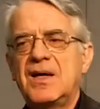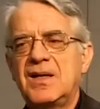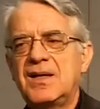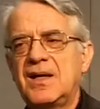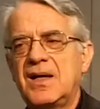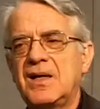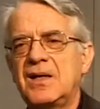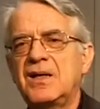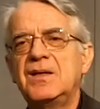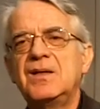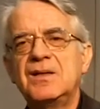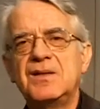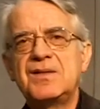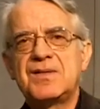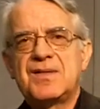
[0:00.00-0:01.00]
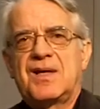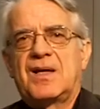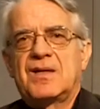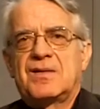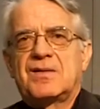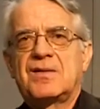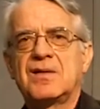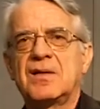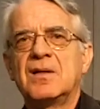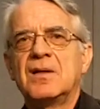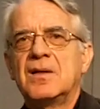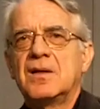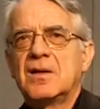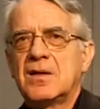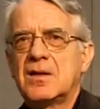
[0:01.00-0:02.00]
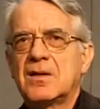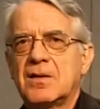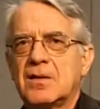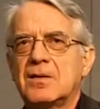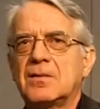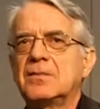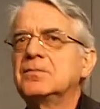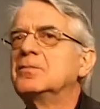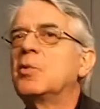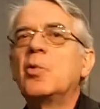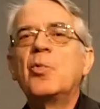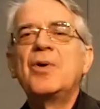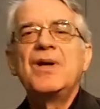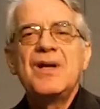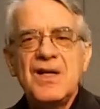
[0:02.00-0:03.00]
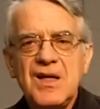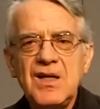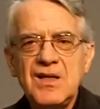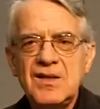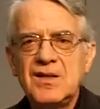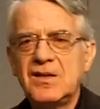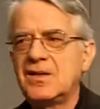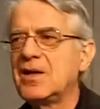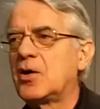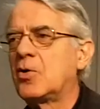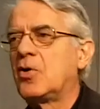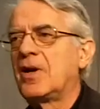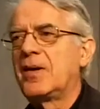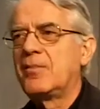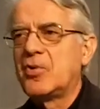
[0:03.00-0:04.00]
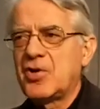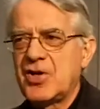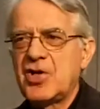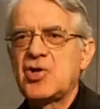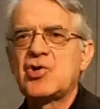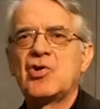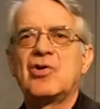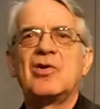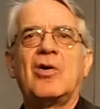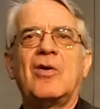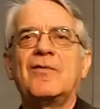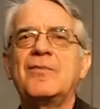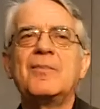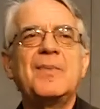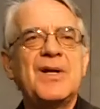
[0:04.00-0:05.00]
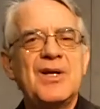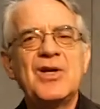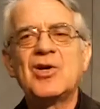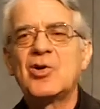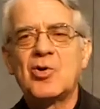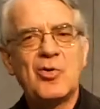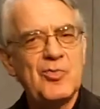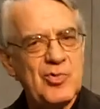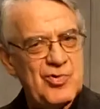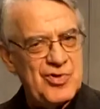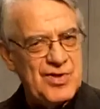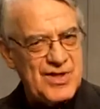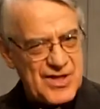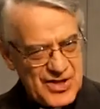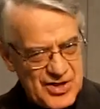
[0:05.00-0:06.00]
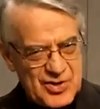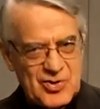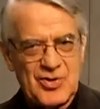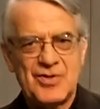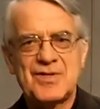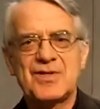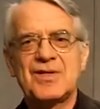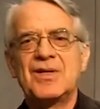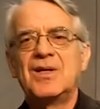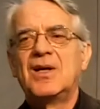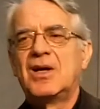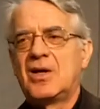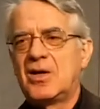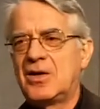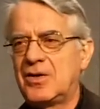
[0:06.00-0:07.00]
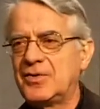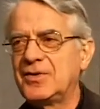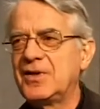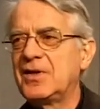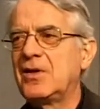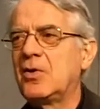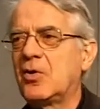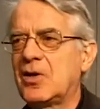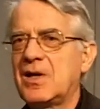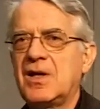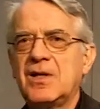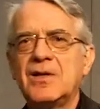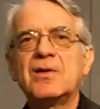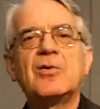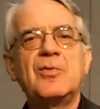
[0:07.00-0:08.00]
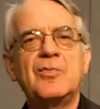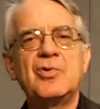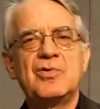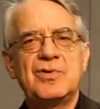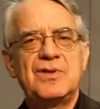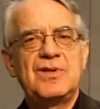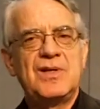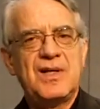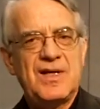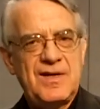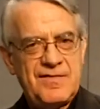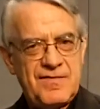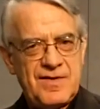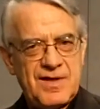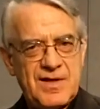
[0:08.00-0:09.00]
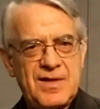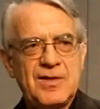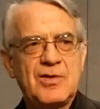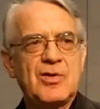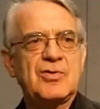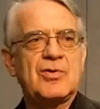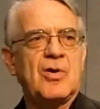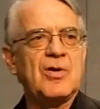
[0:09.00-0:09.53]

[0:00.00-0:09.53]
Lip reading: And then, in this sense, we need the collaboration of many communicators on the local and community level, not